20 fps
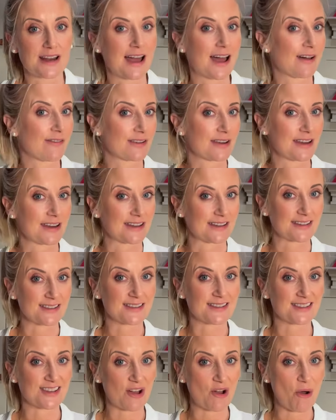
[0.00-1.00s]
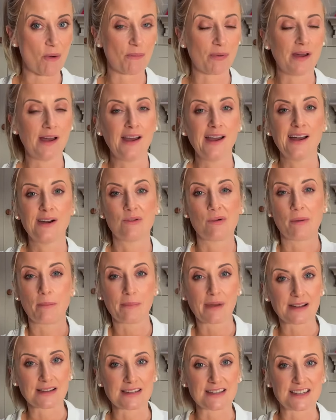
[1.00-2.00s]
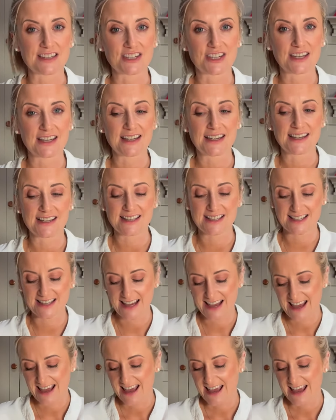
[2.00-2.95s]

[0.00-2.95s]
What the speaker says: have it in a sub with melted cheese.